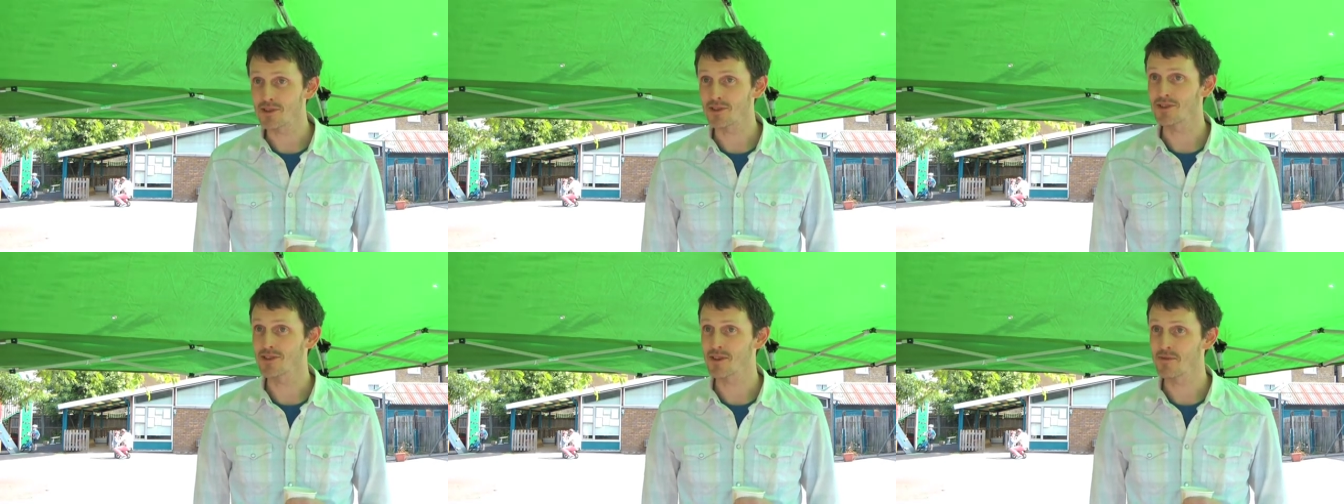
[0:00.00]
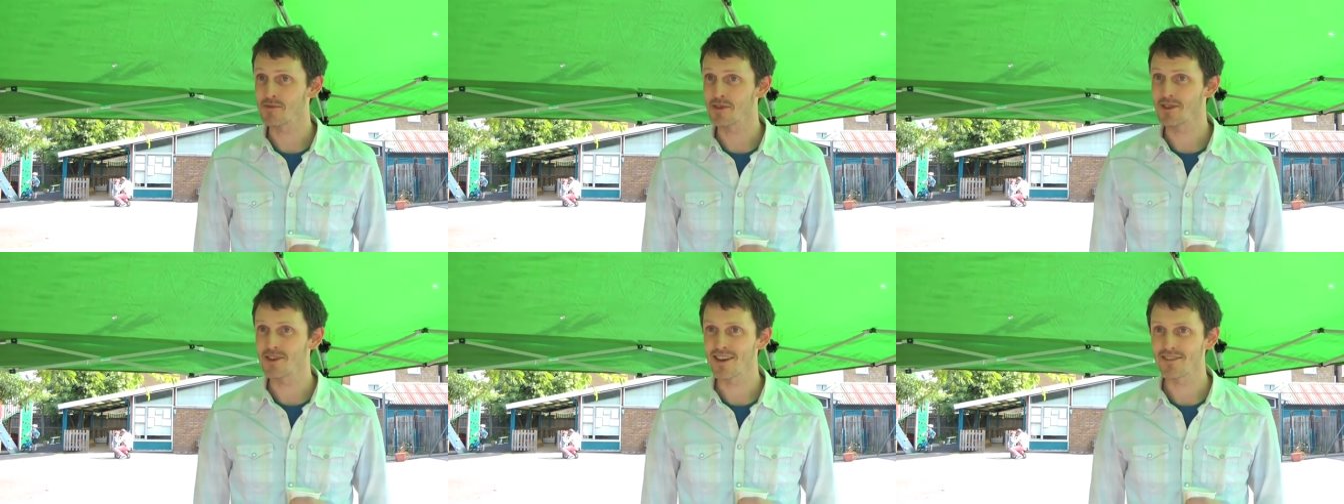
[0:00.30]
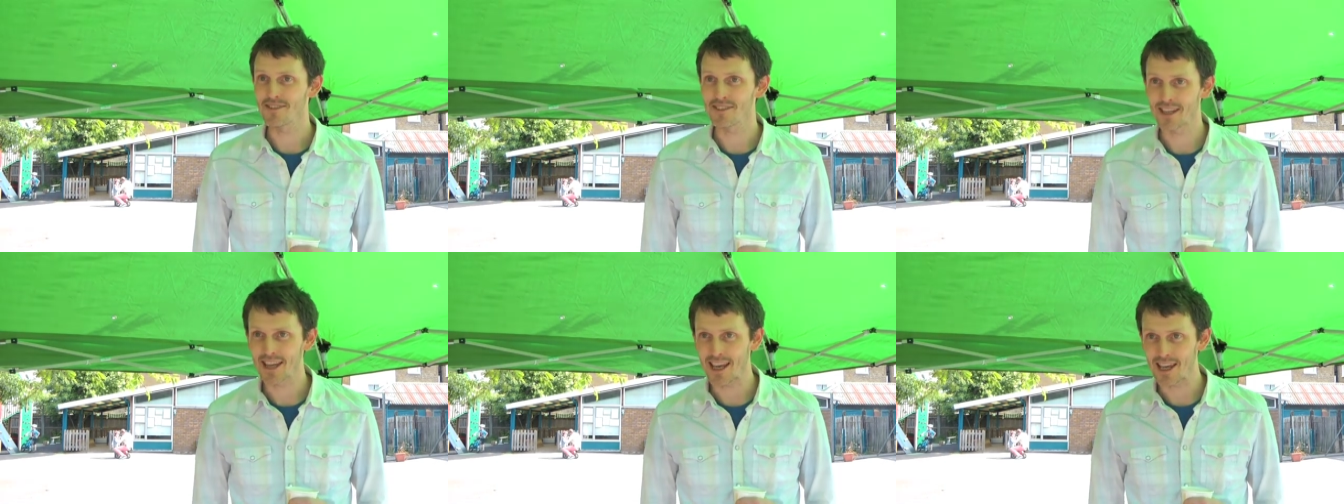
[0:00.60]
It's something you
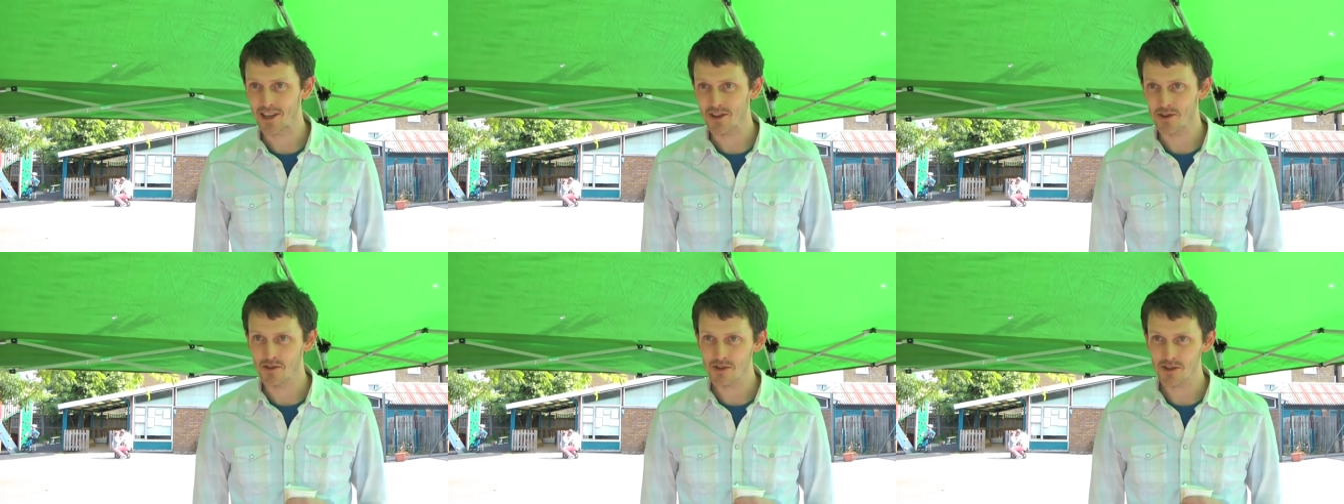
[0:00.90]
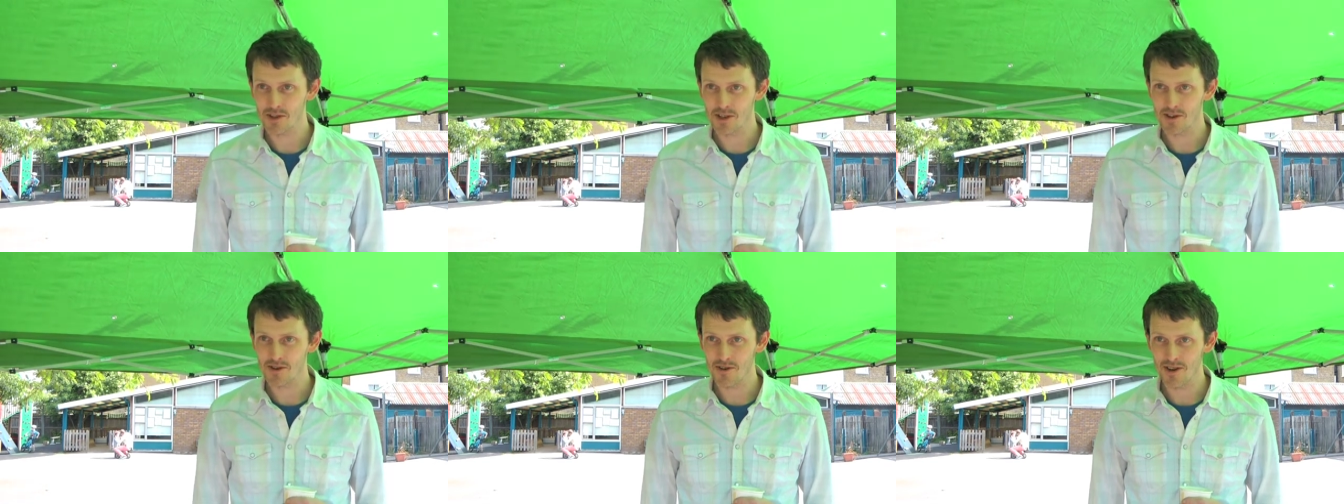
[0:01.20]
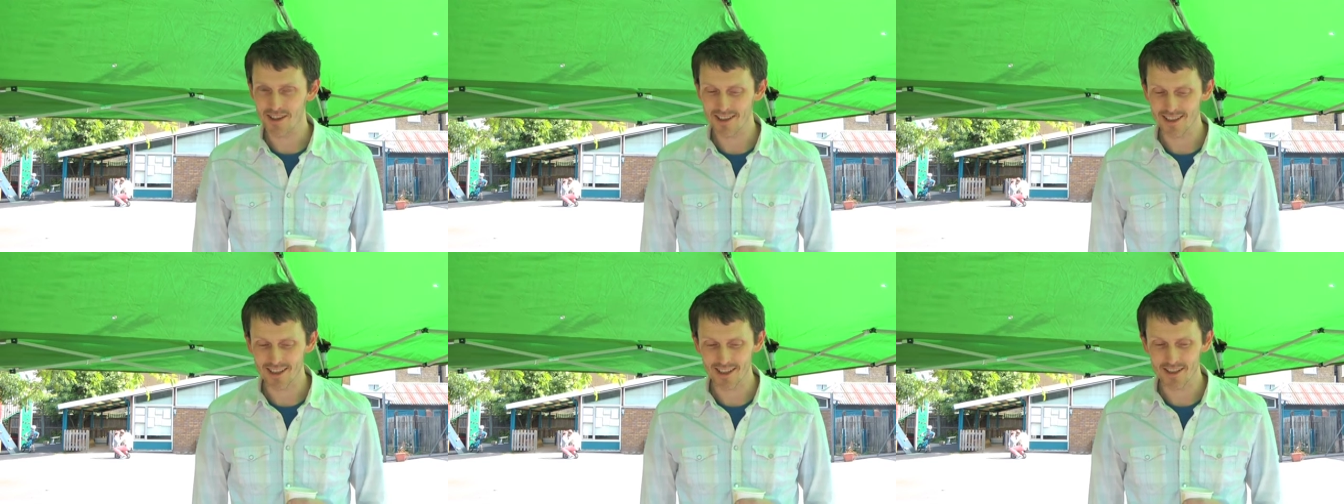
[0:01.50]
have to get used to.
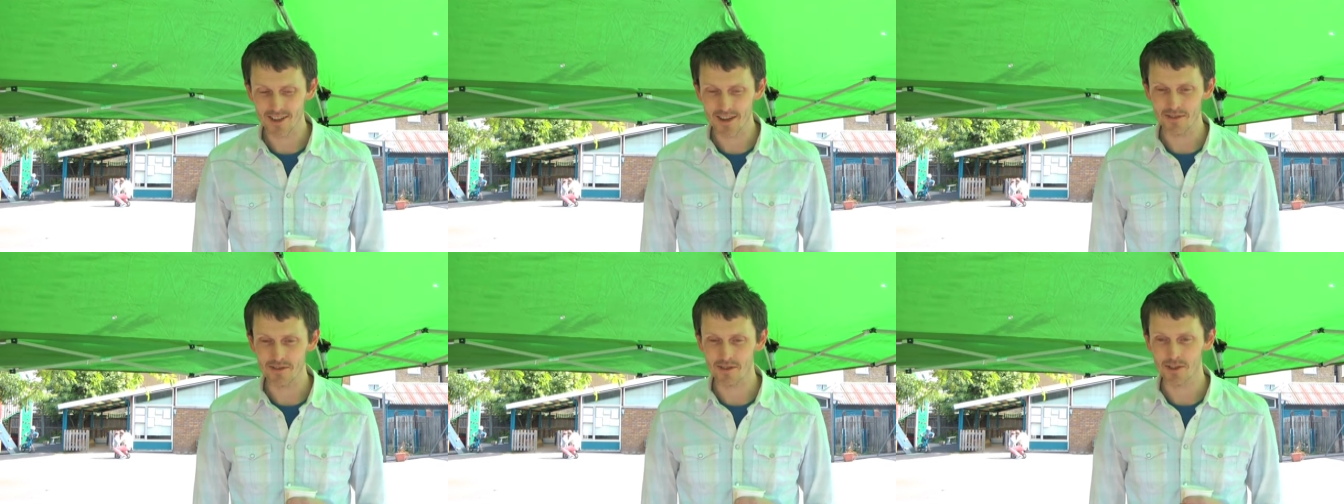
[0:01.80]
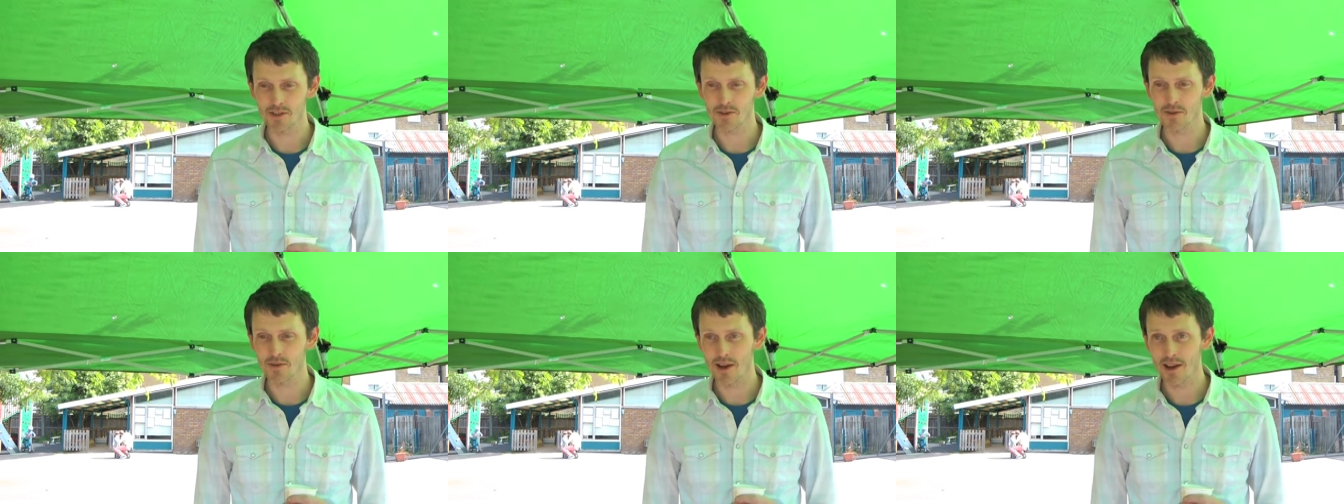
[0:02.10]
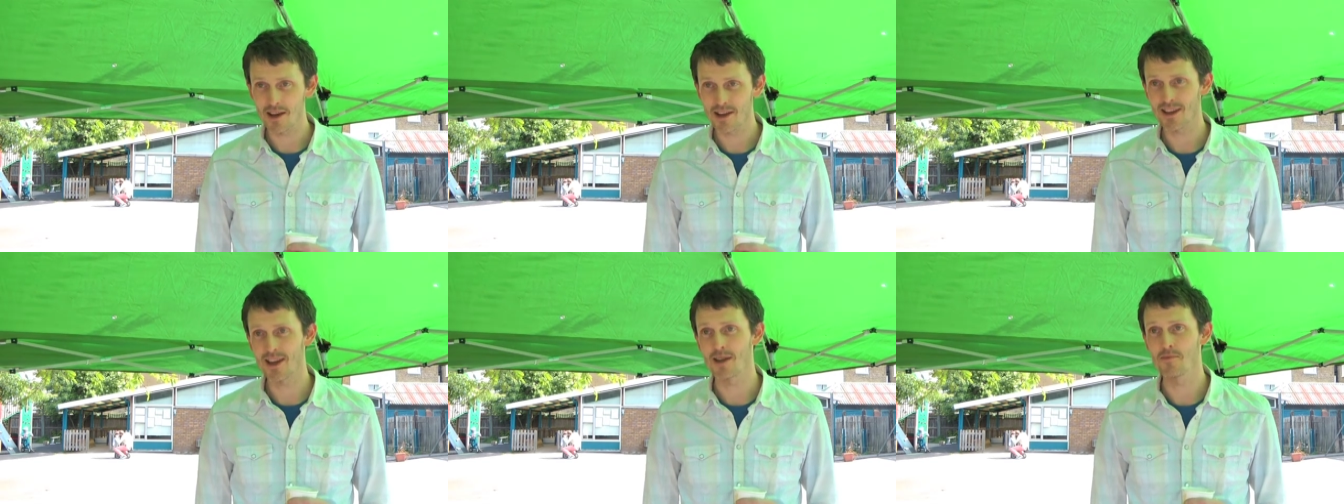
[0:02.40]
I think you have
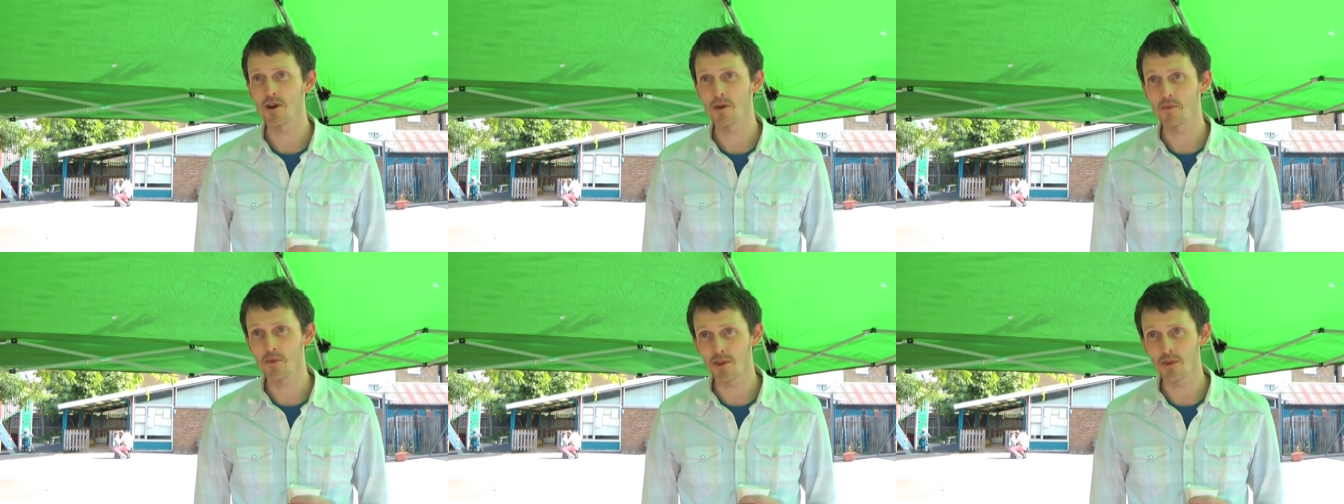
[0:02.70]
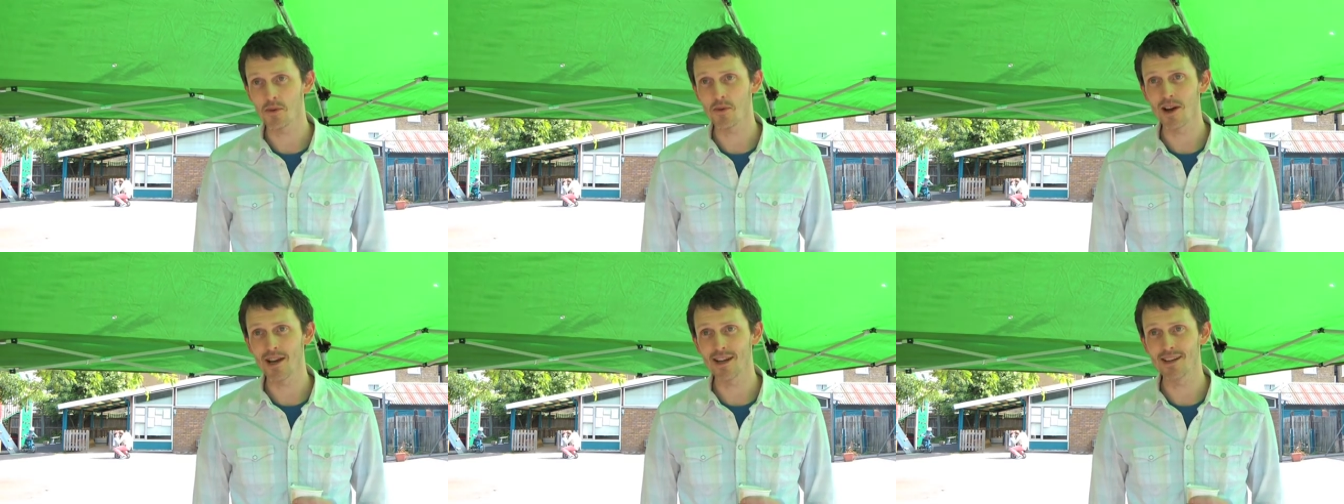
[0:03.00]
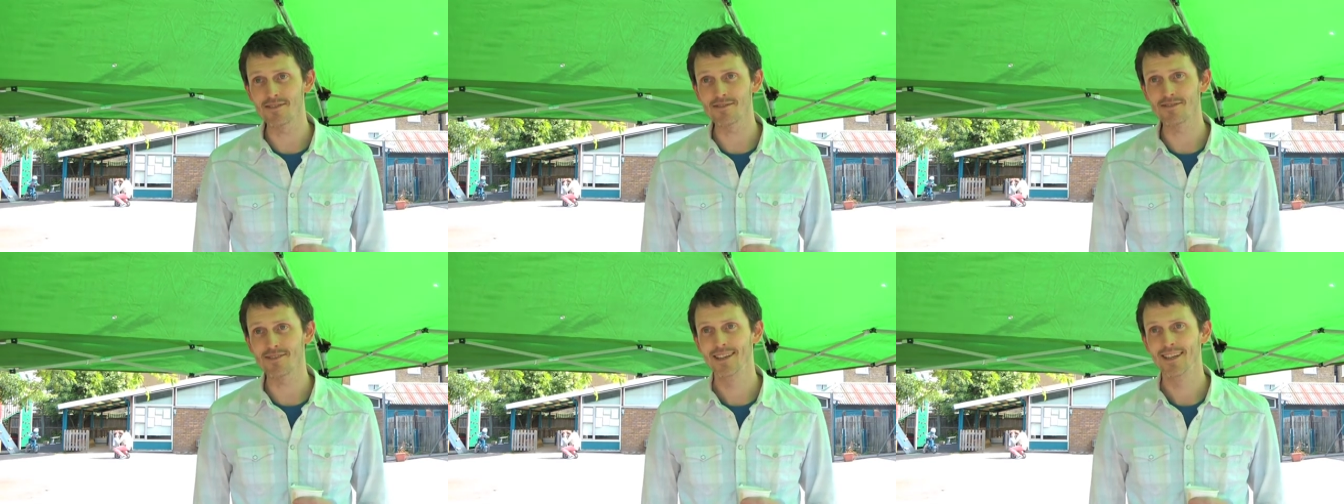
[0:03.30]
to come up with a way
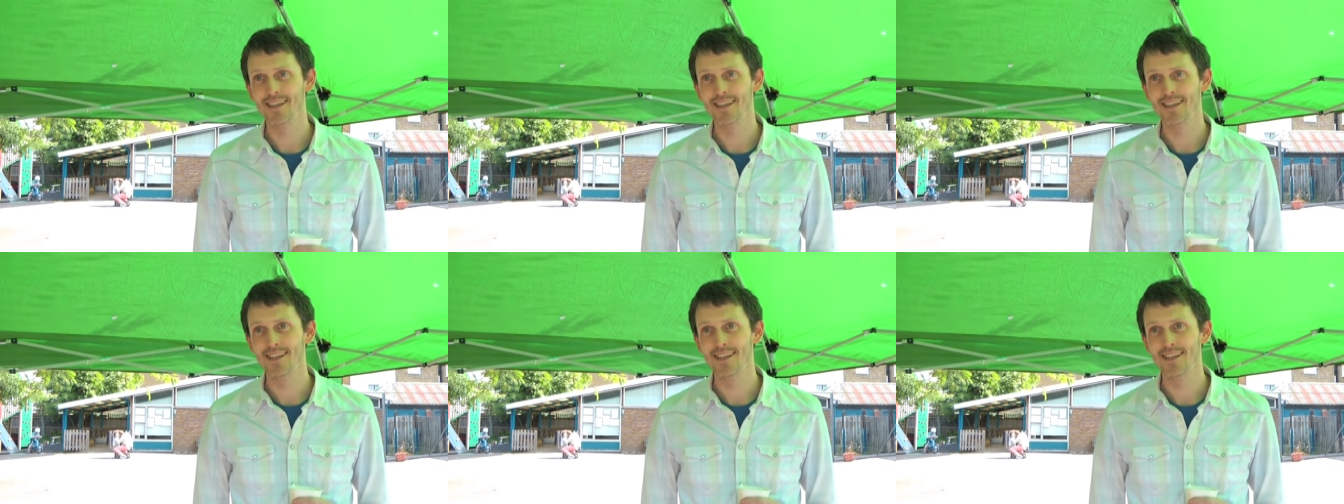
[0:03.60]
of